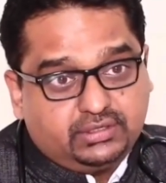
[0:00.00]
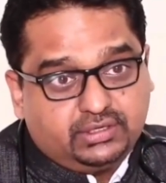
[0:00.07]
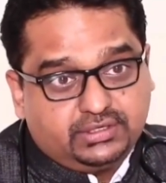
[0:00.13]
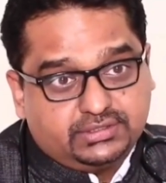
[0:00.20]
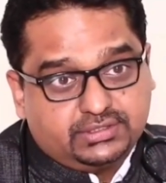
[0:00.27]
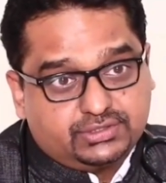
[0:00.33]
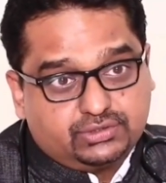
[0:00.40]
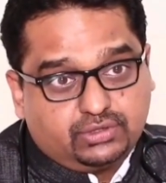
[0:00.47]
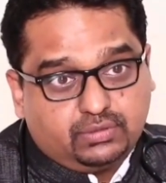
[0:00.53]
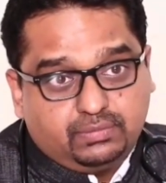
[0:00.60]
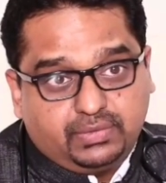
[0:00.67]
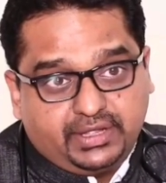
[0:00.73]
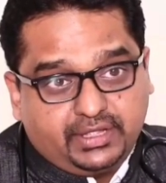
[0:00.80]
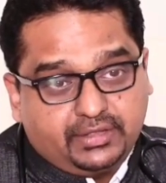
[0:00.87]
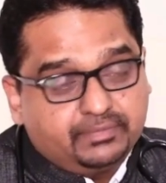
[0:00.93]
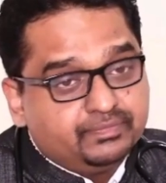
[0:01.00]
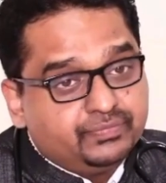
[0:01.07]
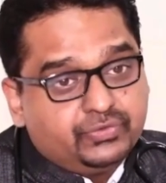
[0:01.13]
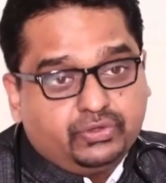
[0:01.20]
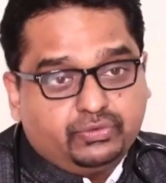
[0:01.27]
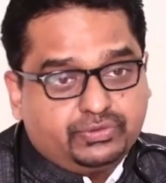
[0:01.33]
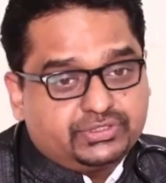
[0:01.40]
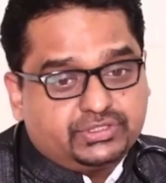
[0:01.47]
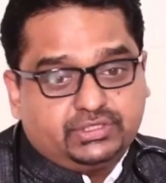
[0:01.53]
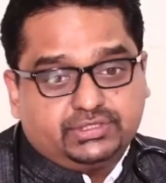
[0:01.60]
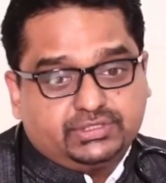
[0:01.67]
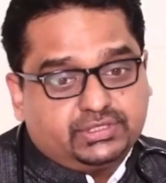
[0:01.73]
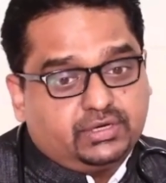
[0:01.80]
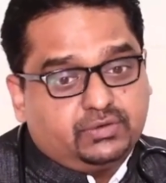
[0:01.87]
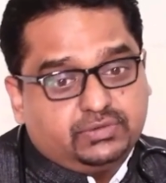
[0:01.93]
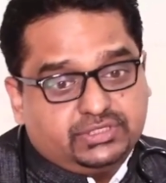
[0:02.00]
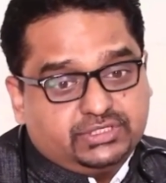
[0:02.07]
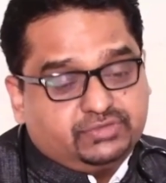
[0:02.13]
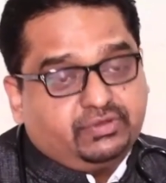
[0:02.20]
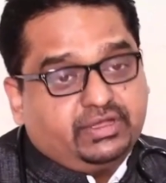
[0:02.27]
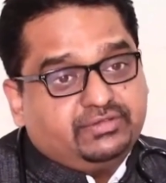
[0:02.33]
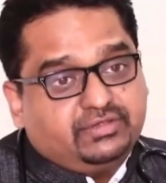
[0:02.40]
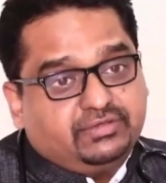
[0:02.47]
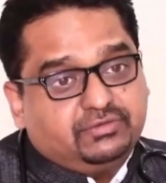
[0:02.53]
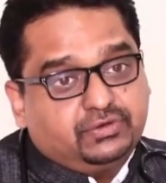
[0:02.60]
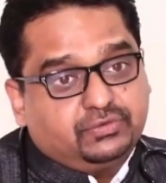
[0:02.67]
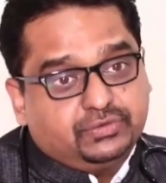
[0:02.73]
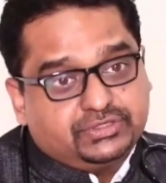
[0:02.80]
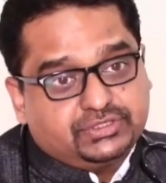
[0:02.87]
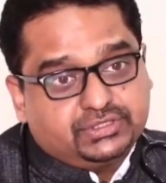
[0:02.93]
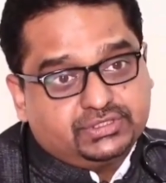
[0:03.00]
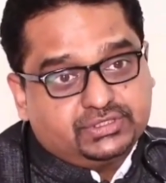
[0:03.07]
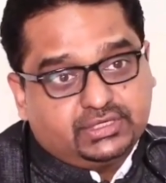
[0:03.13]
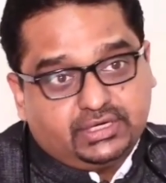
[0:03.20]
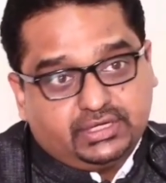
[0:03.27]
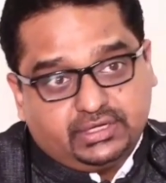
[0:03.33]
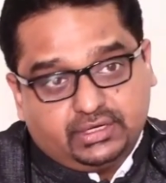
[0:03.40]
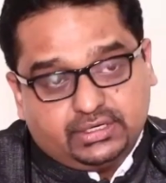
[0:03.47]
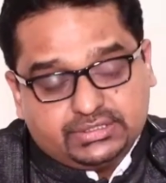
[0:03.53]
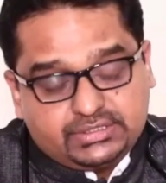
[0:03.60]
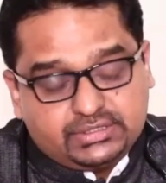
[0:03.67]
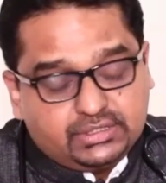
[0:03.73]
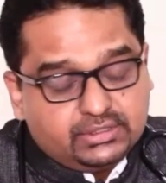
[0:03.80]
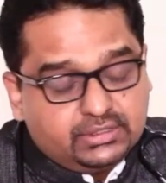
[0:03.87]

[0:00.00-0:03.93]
There is a stop buying questionnaires around these 5-7 questions that I asked,